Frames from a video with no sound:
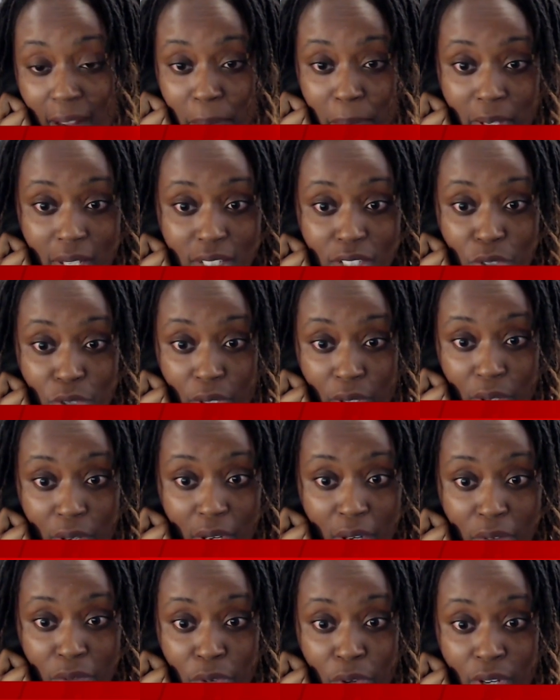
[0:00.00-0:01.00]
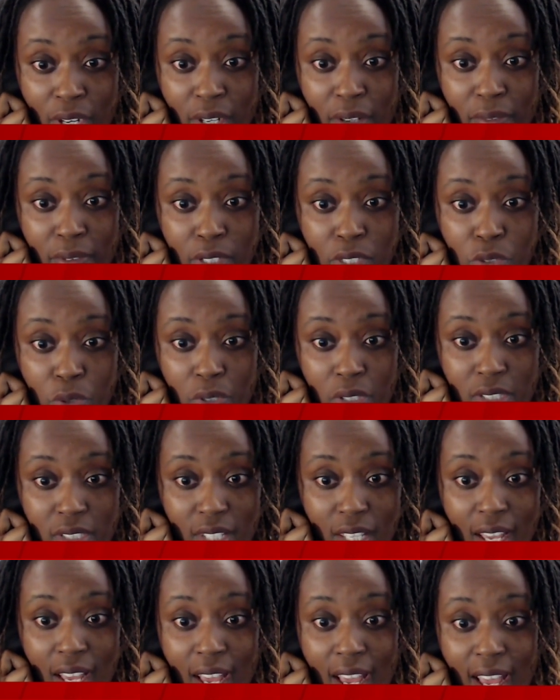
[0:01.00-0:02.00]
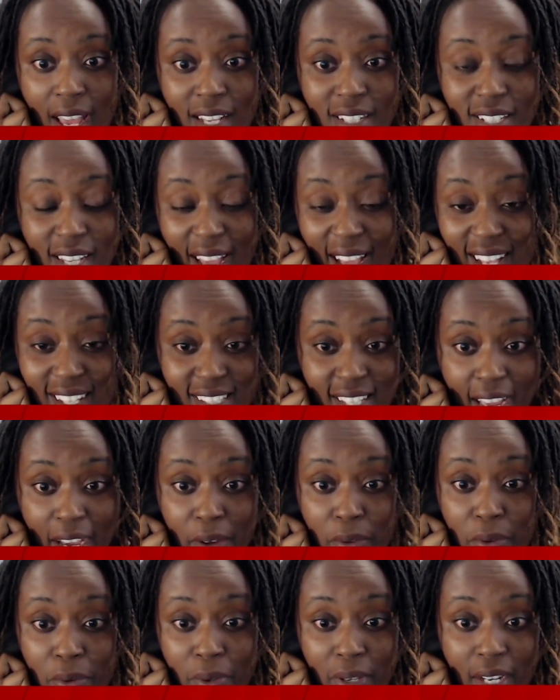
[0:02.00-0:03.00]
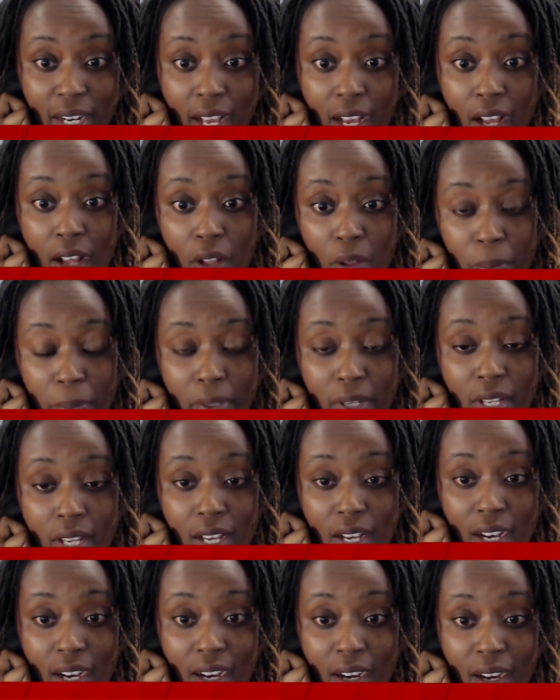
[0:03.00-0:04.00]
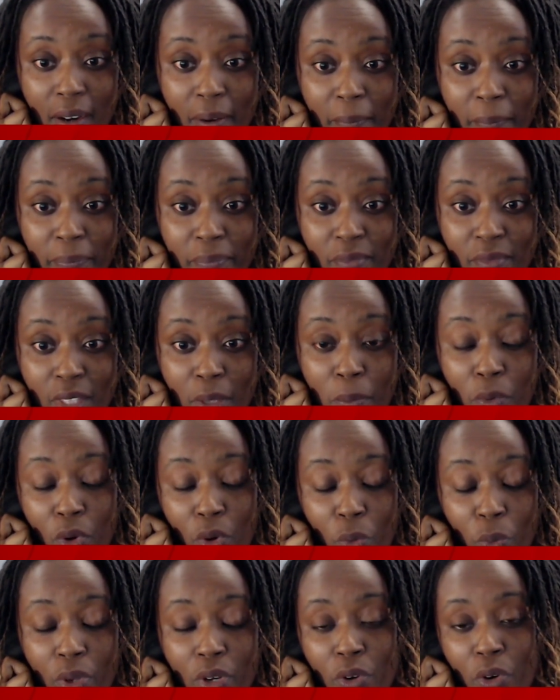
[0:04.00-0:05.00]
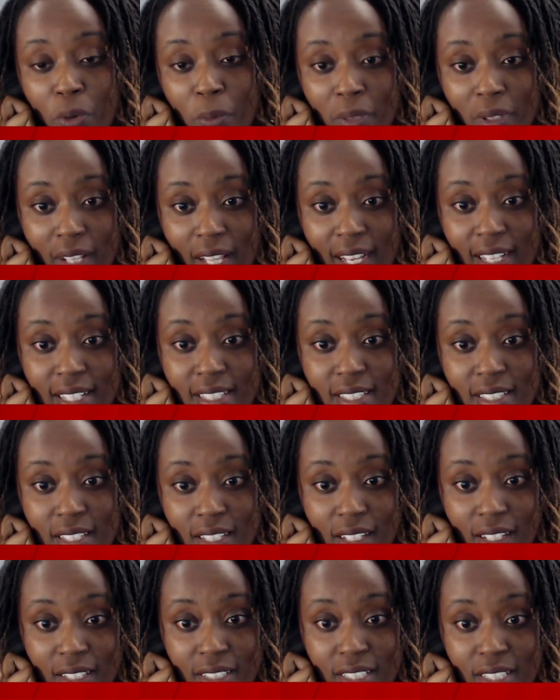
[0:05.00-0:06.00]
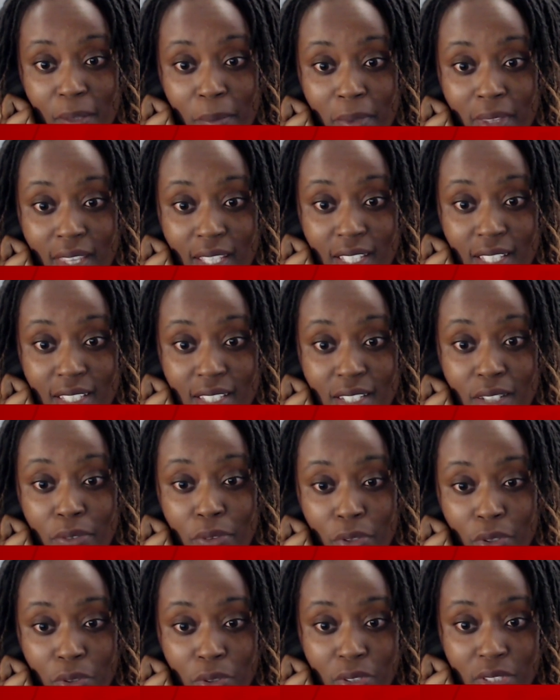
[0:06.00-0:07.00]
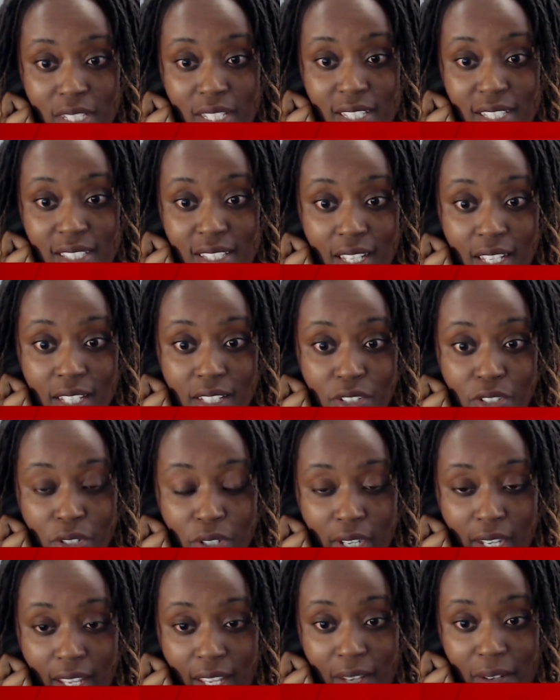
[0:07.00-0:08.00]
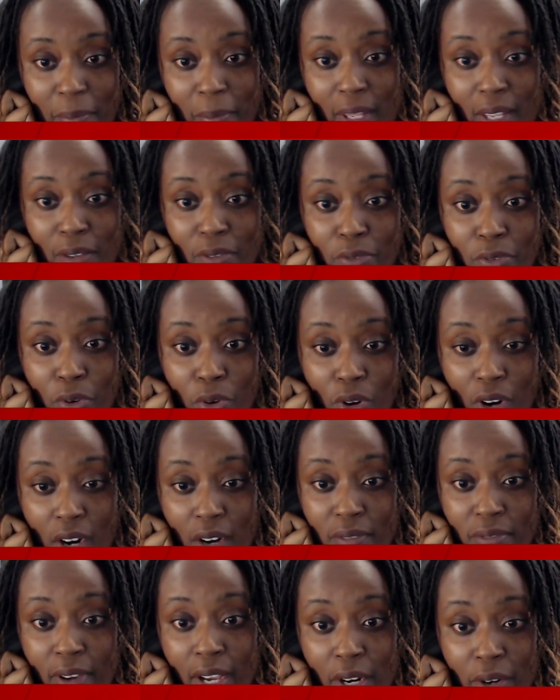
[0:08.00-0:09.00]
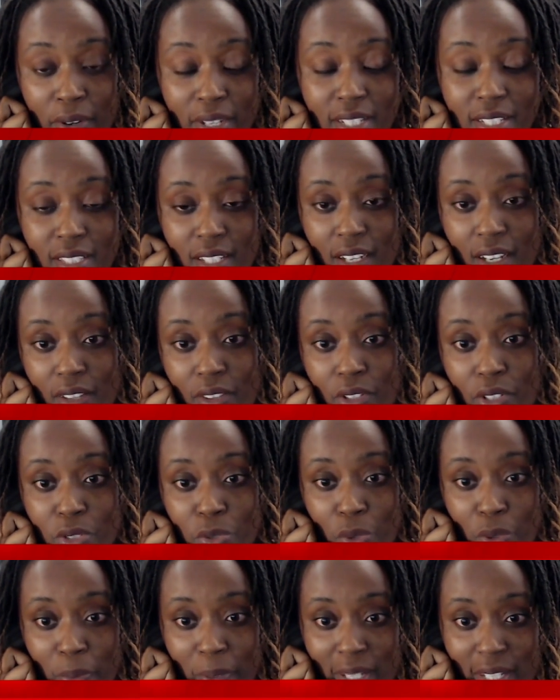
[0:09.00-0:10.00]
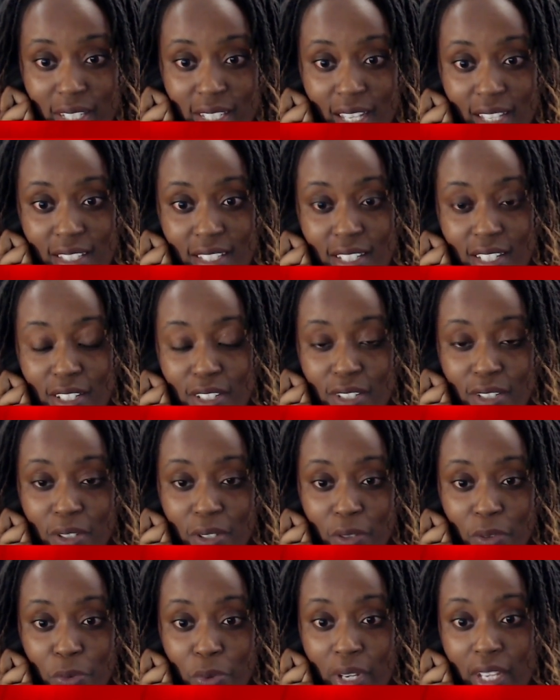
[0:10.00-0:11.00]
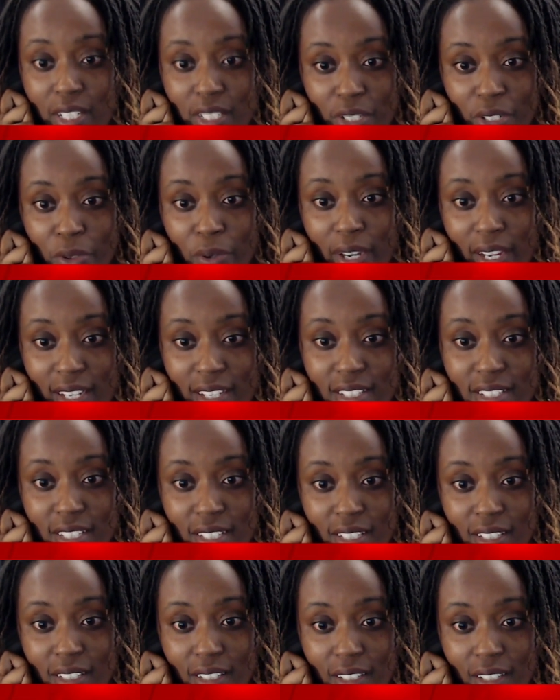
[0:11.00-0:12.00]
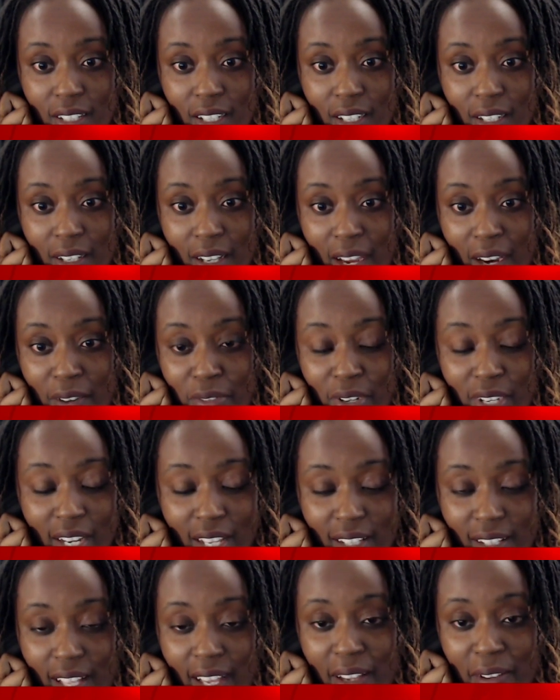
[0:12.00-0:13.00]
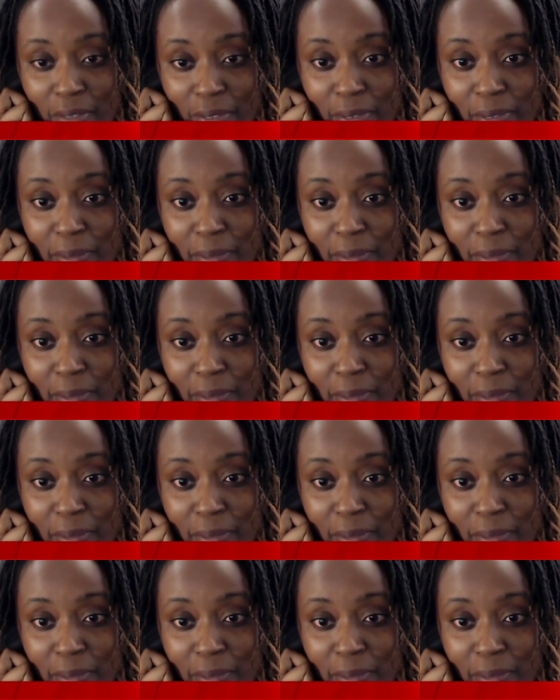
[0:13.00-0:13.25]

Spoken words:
be triggering for individuals, and to ask how you can help. The more we normalize some of these difficulties, the easier it can be for our veterans and others with PTSD to reintegrate into everyday life.